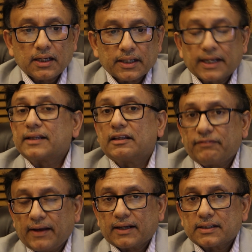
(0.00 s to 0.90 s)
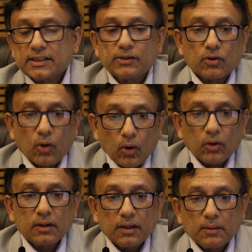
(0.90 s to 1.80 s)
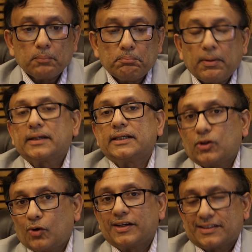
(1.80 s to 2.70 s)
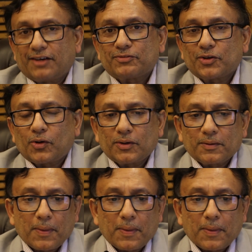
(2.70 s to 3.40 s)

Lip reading: Get the facts. You're all budding lawyers after all.